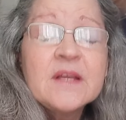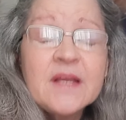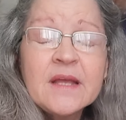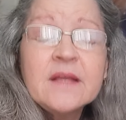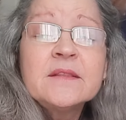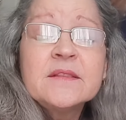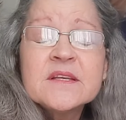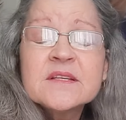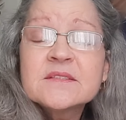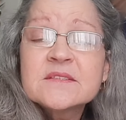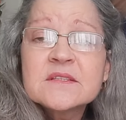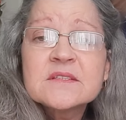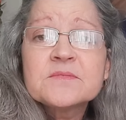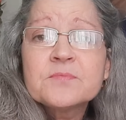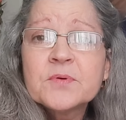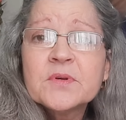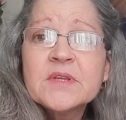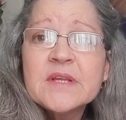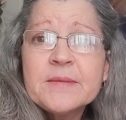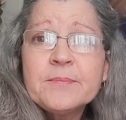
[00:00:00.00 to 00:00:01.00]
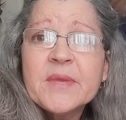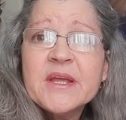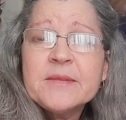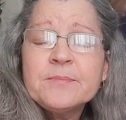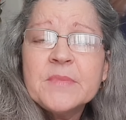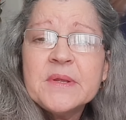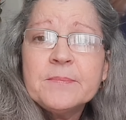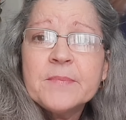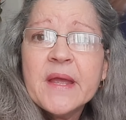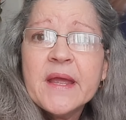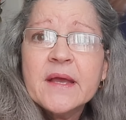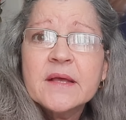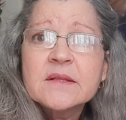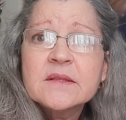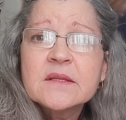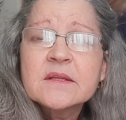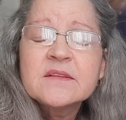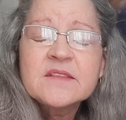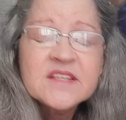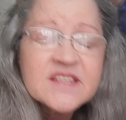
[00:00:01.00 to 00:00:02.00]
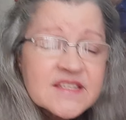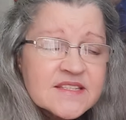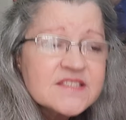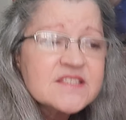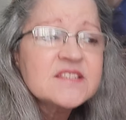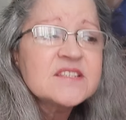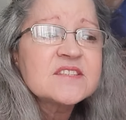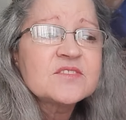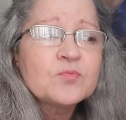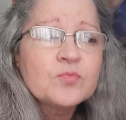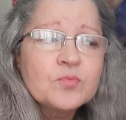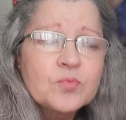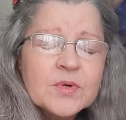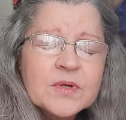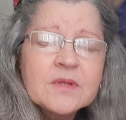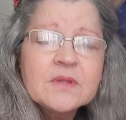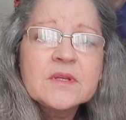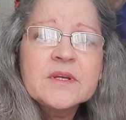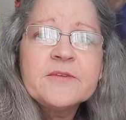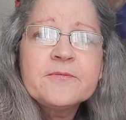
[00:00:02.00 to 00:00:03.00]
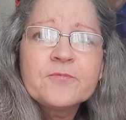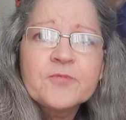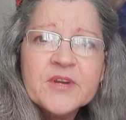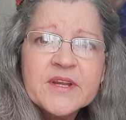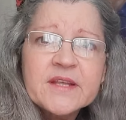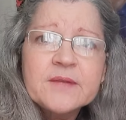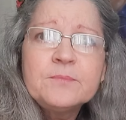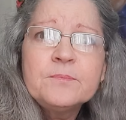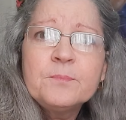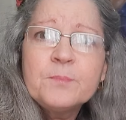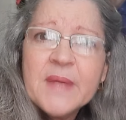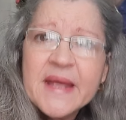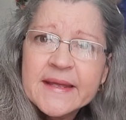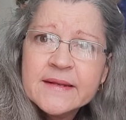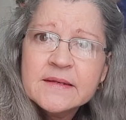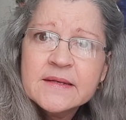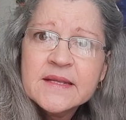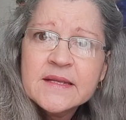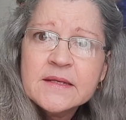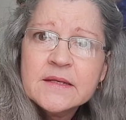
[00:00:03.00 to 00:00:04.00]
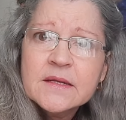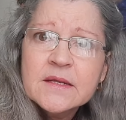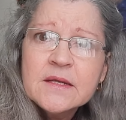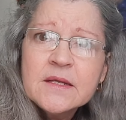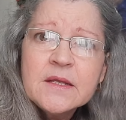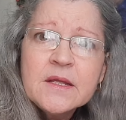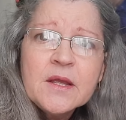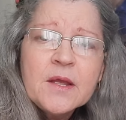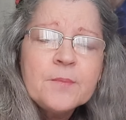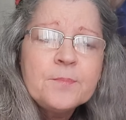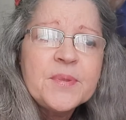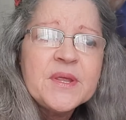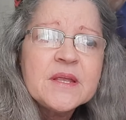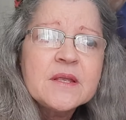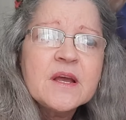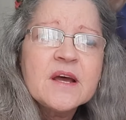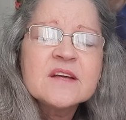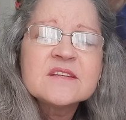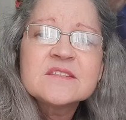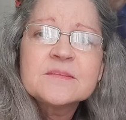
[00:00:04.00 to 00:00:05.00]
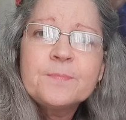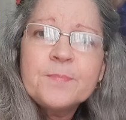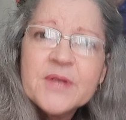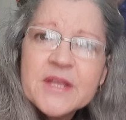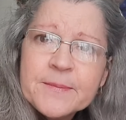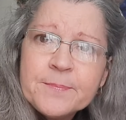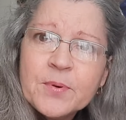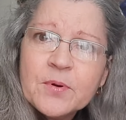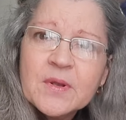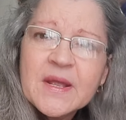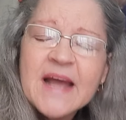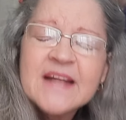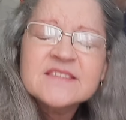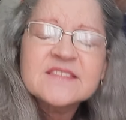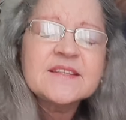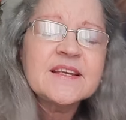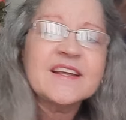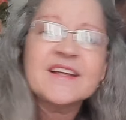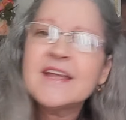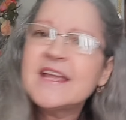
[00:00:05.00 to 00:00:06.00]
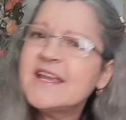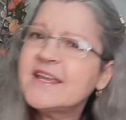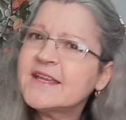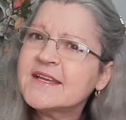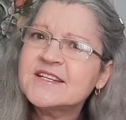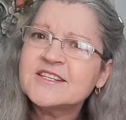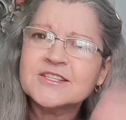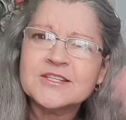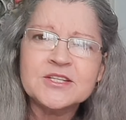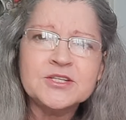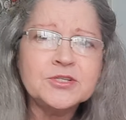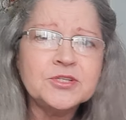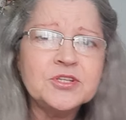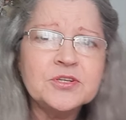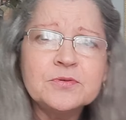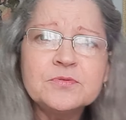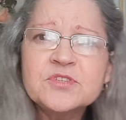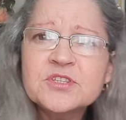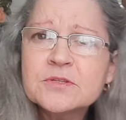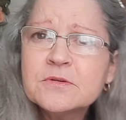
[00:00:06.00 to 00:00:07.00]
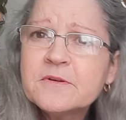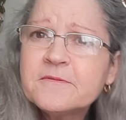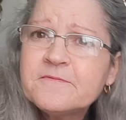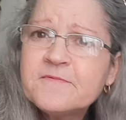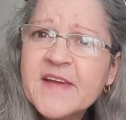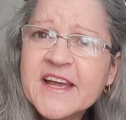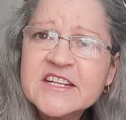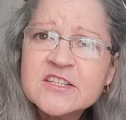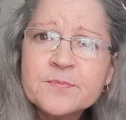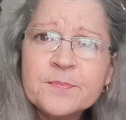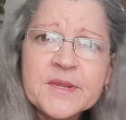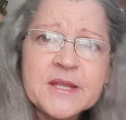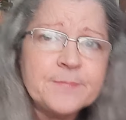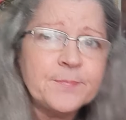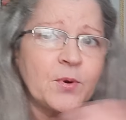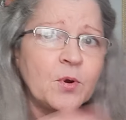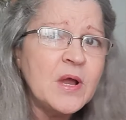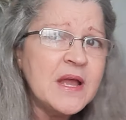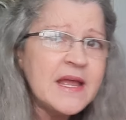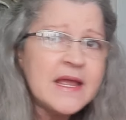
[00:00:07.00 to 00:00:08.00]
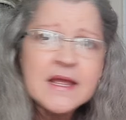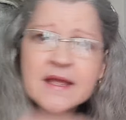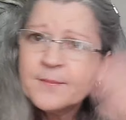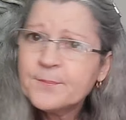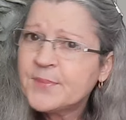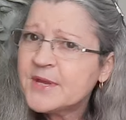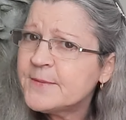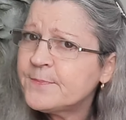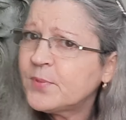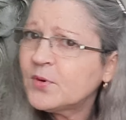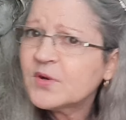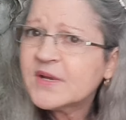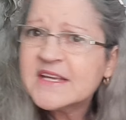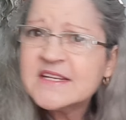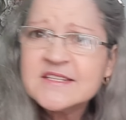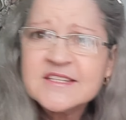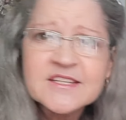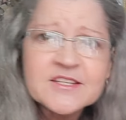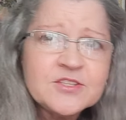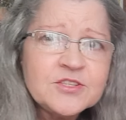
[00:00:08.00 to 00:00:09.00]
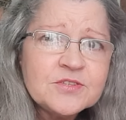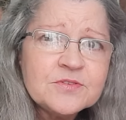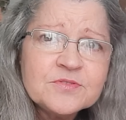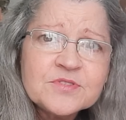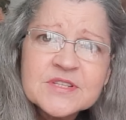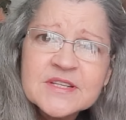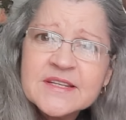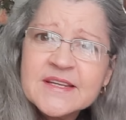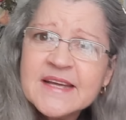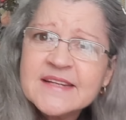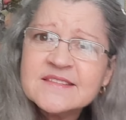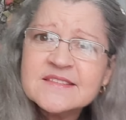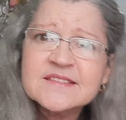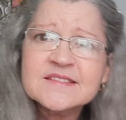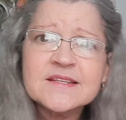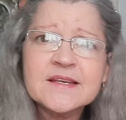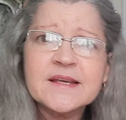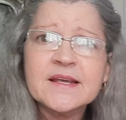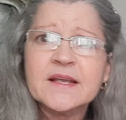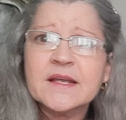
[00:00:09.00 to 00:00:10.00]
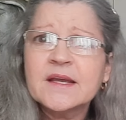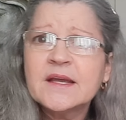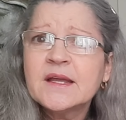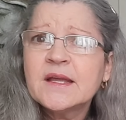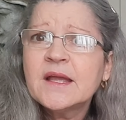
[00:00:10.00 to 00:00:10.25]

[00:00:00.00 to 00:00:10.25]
And this has really made me mad. This is really friggin' maddening because people got sick. He continued to affect people. People continued to get sick.